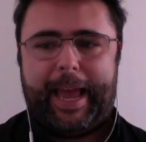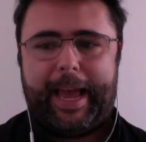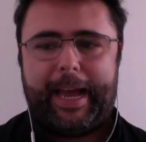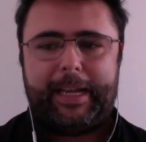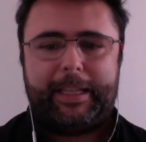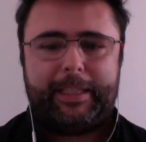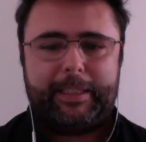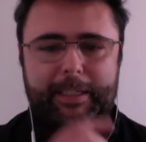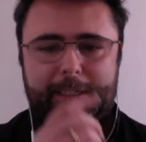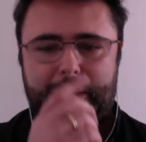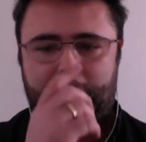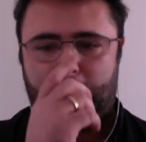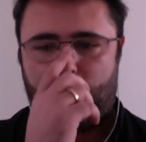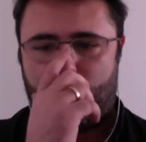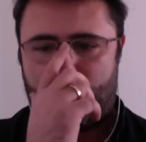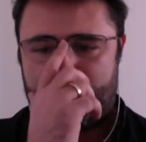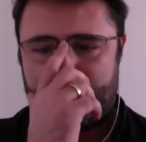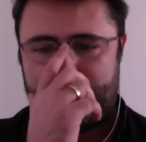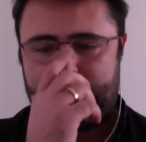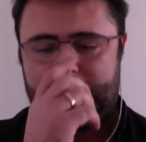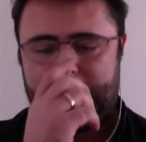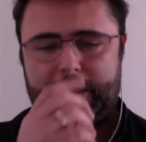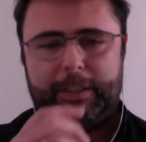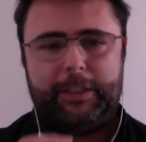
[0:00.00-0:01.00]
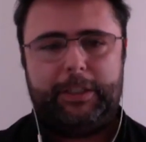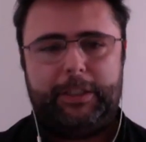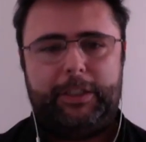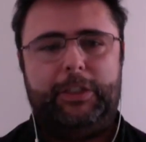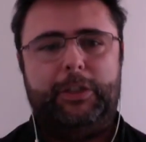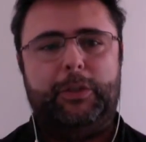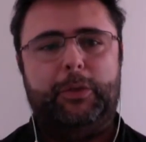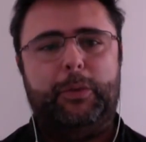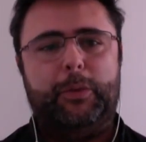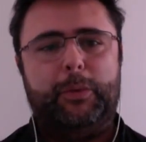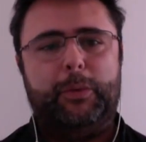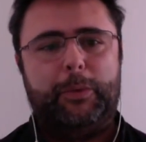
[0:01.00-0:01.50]
And once
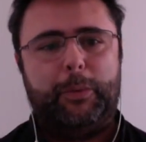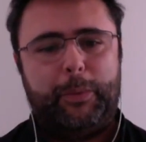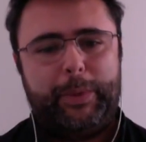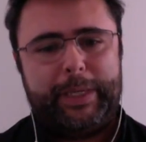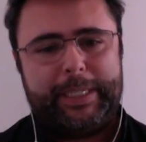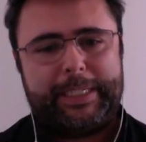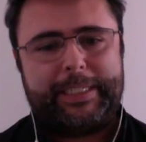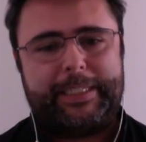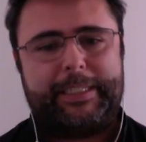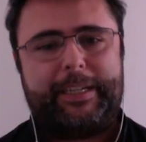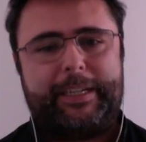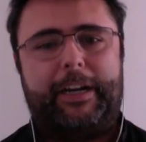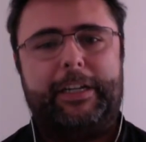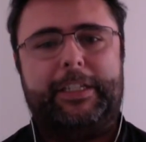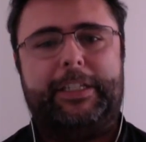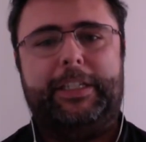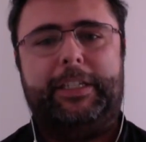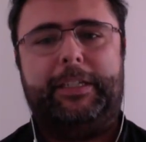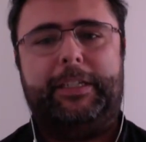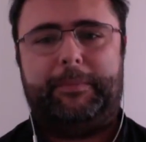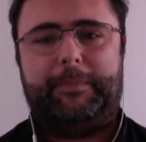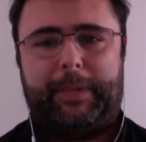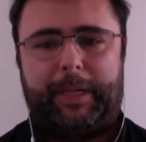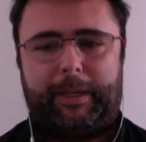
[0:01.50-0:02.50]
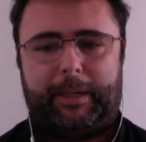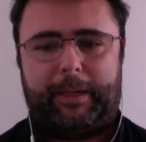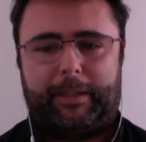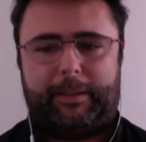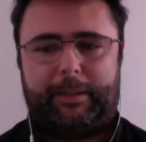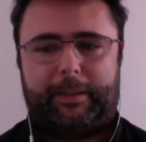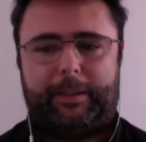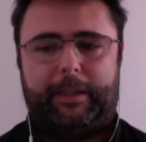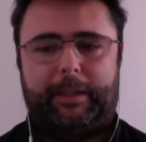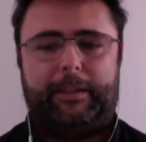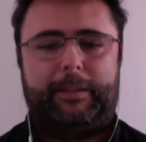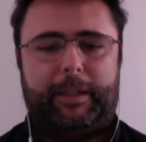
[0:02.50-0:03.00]
we started
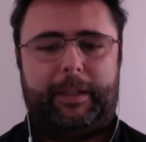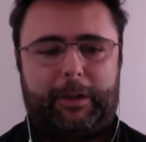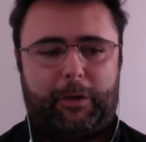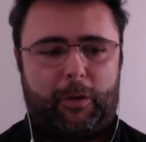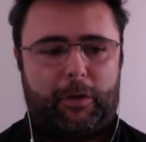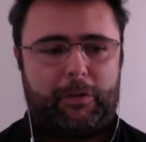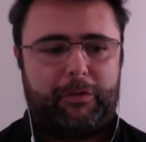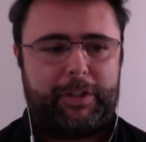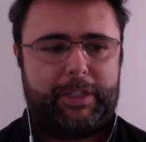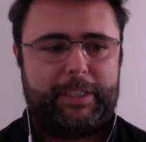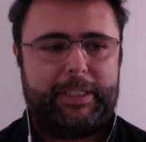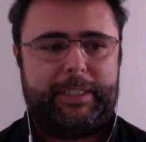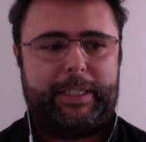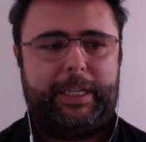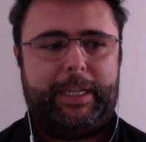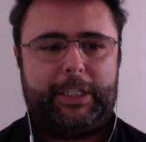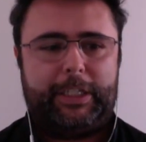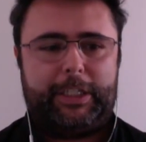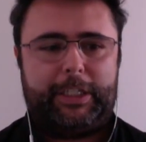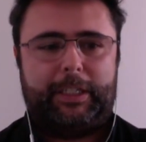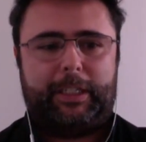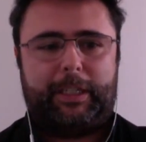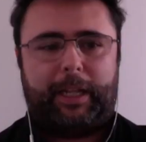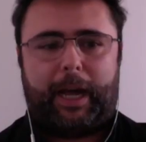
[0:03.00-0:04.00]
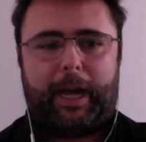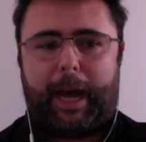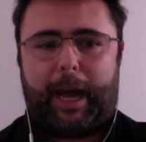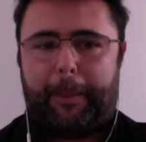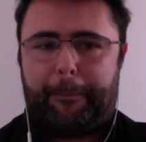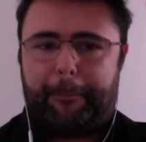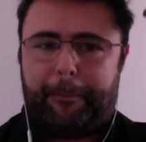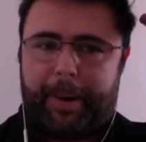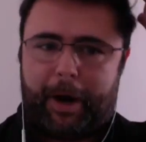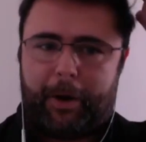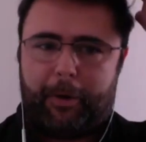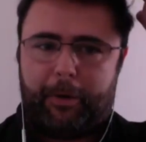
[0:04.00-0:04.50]
the conversation
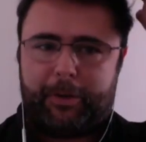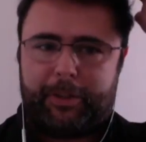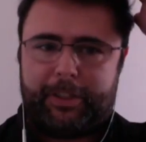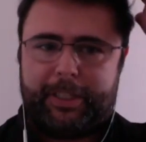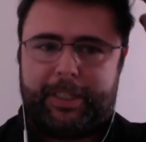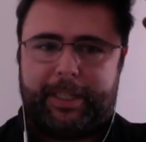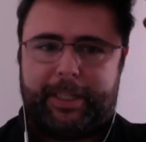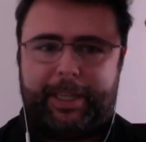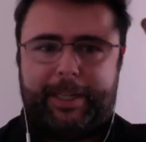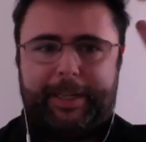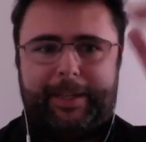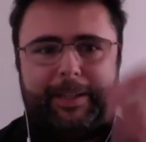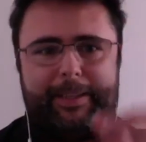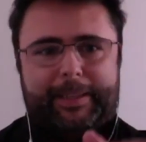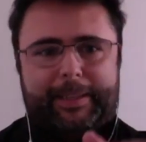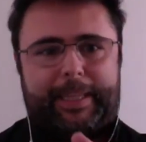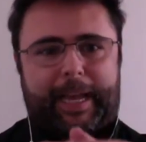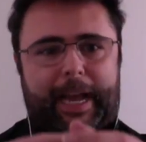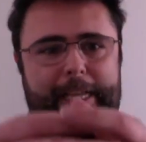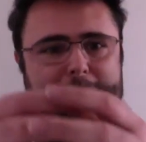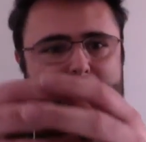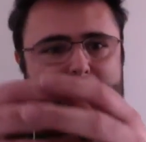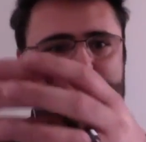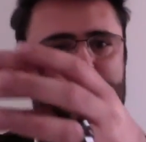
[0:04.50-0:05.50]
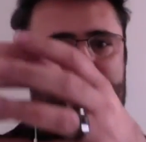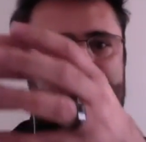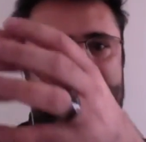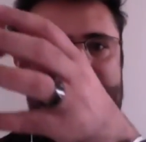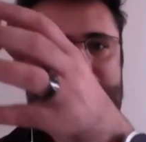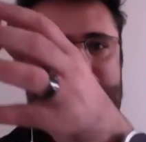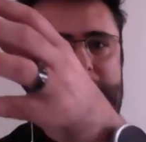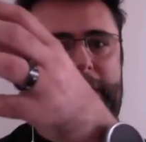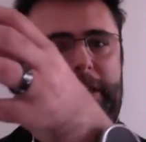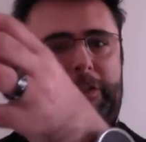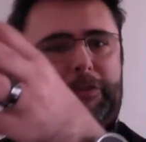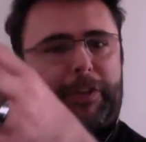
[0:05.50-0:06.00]
about that
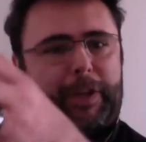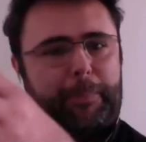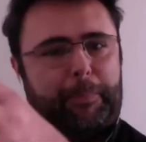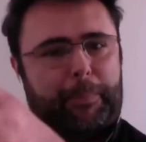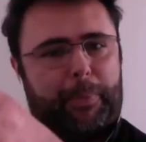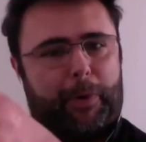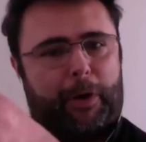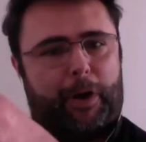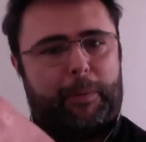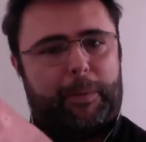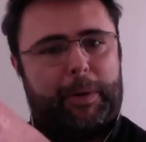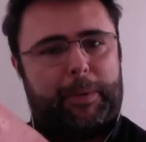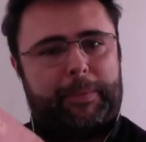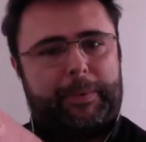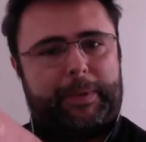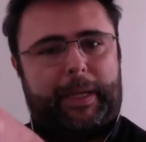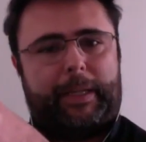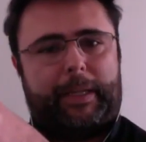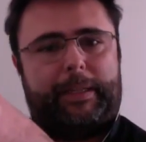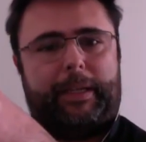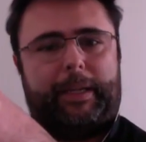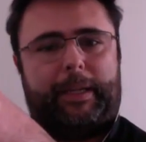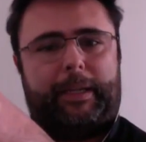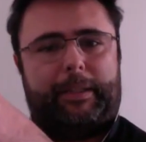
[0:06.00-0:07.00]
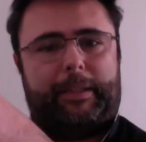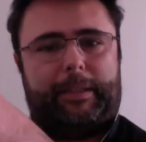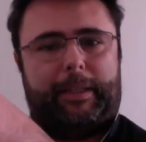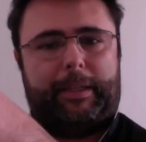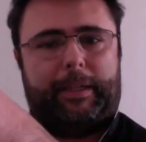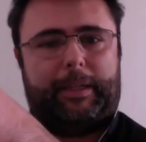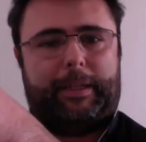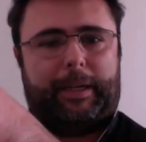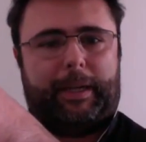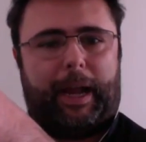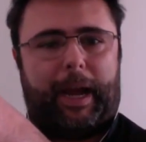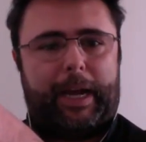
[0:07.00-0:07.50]
specific problem that the
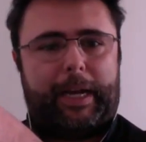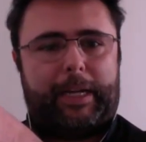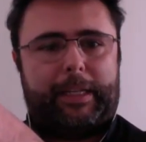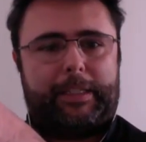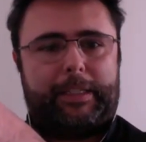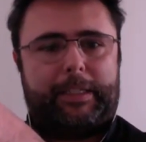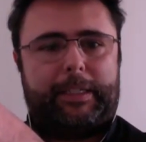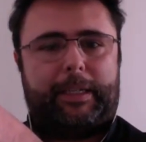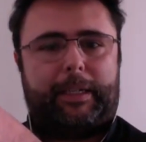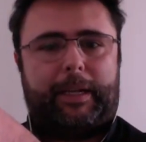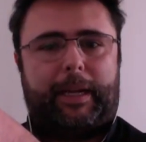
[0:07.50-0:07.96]
client